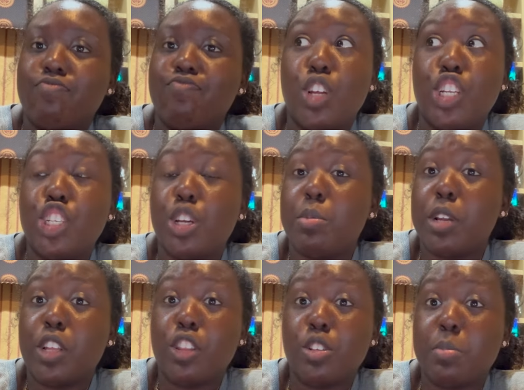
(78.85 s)

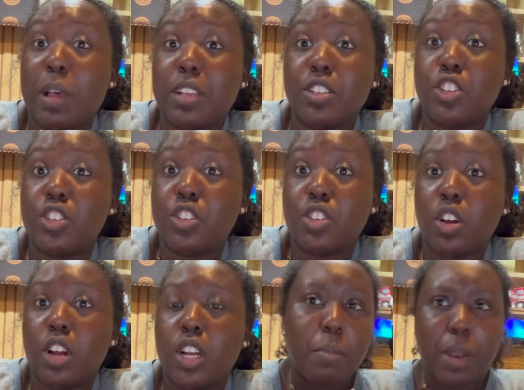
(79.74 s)
interpreting those passages is
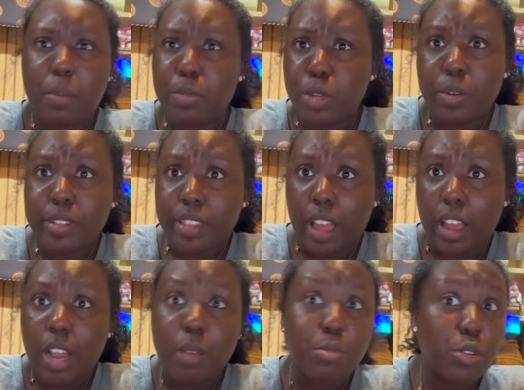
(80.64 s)
hard. But I'm doing that.
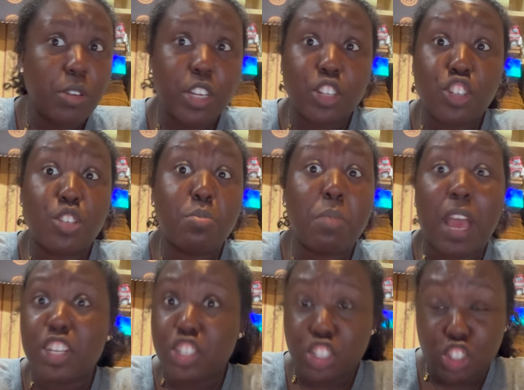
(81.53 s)
I'm doing a
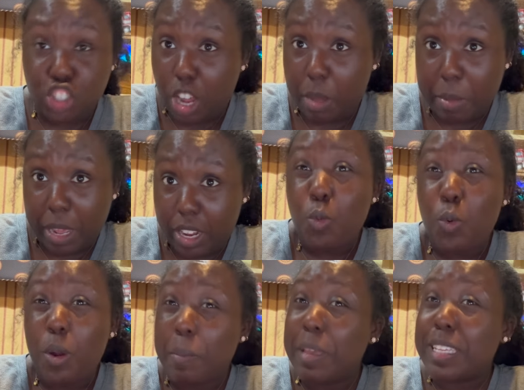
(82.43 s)
smashing job at it.
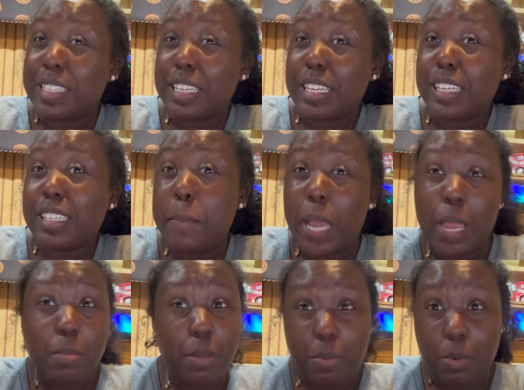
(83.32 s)
We're missing
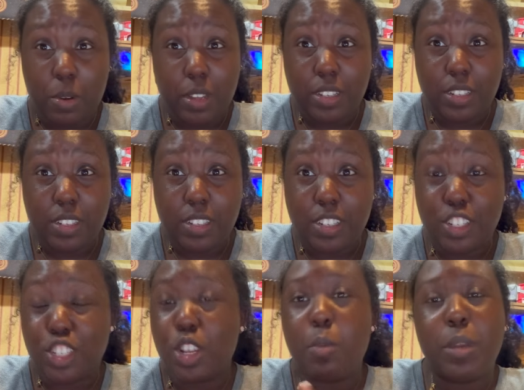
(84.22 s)
baby points,
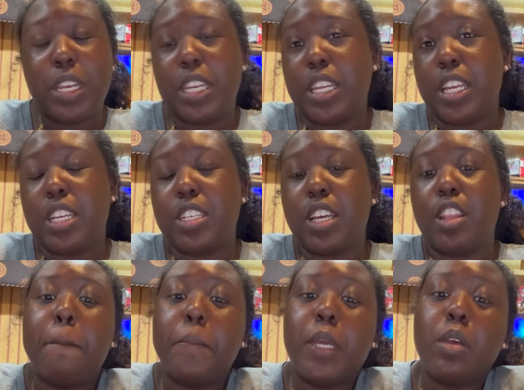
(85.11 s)
so we need to get it
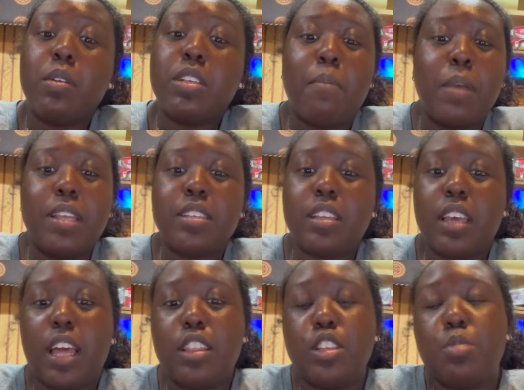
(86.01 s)
together. But anyways, basically
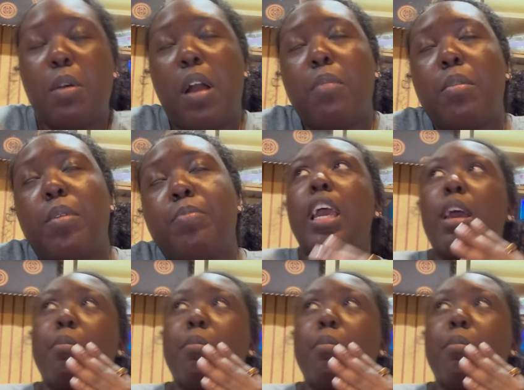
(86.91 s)
had this problem, and